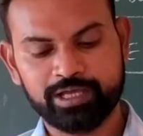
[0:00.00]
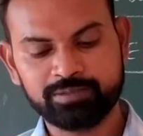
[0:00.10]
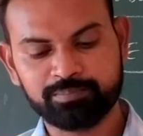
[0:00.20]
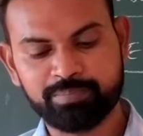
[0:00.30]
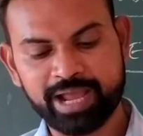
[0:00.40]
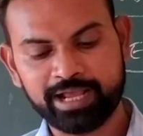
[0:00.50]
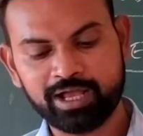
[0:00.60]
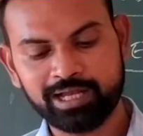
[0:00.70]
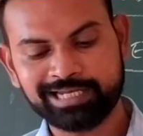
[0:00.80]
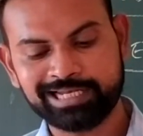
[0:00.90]
in
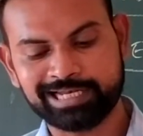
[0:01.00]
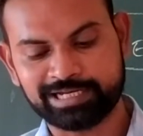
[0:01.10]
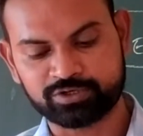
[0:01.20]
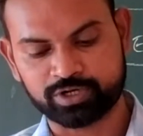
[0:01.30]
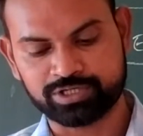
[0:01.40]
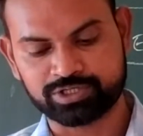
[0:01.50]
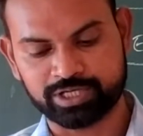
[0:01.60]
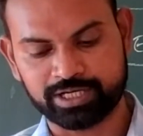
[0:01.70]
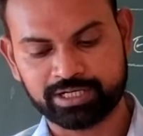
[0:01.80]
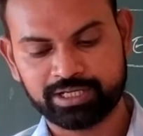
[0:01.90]
Bengali
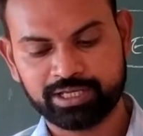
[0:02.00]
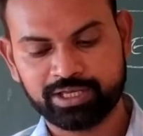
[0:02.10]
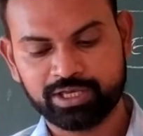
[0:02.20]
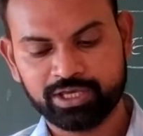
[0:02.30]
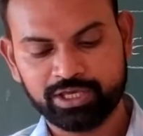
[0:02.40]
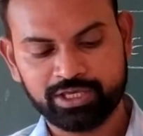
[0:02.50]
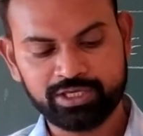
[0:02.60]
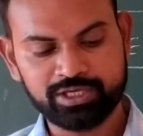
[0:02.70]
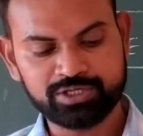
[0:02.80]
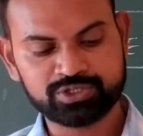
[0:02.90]
literature,
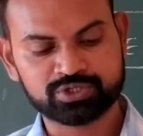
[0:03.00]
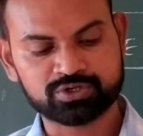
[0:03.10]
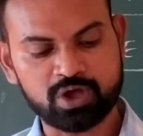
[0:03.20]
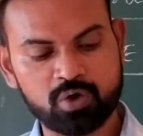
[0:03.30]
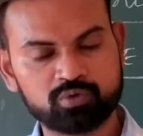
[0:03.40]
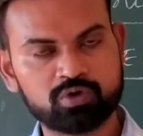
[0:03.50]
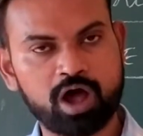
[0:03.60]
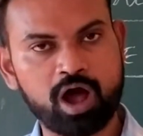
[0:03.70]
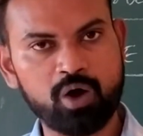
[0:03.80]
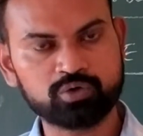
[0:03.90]
he is
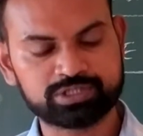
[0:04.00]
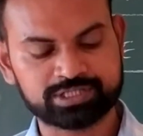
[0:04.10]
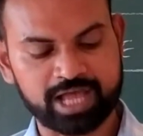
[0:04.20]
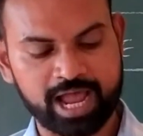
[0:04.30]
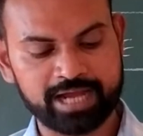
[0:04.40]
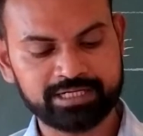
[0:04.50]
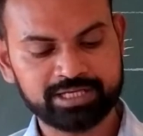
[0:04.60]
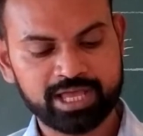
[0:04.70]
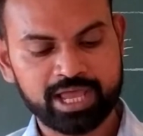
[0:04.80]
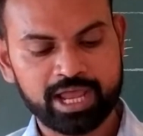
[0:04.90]
known outside
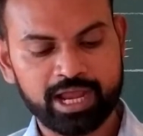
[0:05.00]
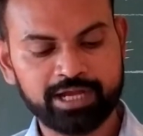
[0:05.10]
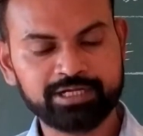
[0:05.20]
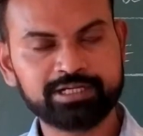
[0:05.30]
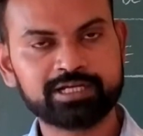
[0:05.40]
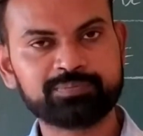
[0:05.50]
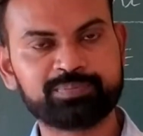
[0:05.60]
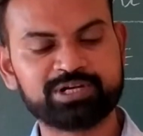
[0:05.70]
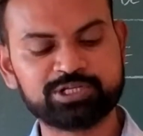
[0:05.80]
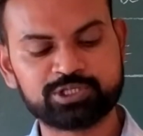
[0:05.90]
Indian
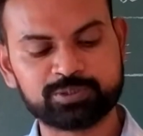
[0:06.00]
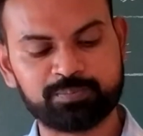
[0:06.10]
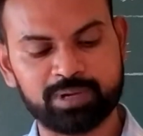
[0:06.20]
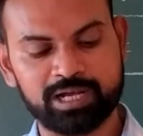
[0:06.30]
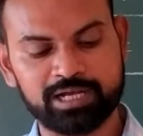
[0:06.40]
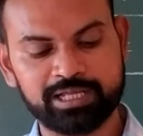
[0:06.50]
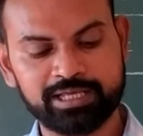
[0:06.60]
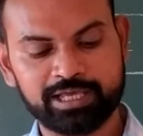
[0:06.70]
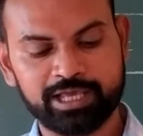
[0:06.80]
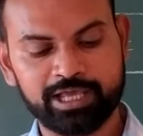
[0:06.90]

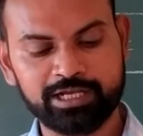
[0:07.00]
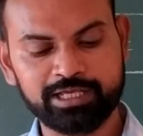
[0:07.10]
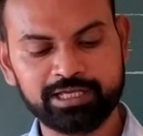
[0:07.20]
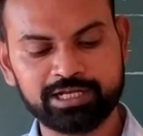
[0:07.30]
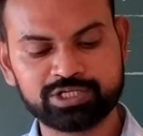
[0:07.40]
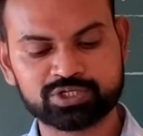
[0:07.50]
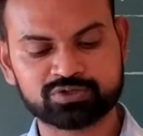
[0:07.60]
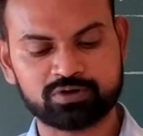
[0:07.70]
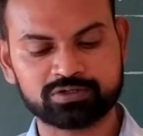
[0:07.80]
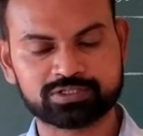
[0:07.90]
principally in English
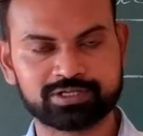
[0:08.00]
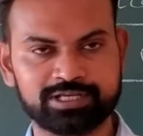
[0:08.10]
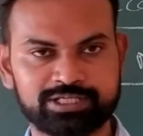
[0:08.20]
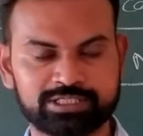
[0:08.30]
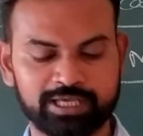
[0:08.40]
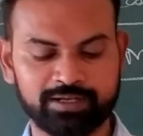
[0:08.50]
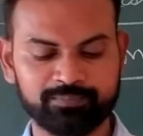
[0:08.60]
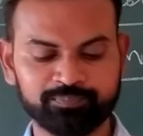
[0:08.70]
translation.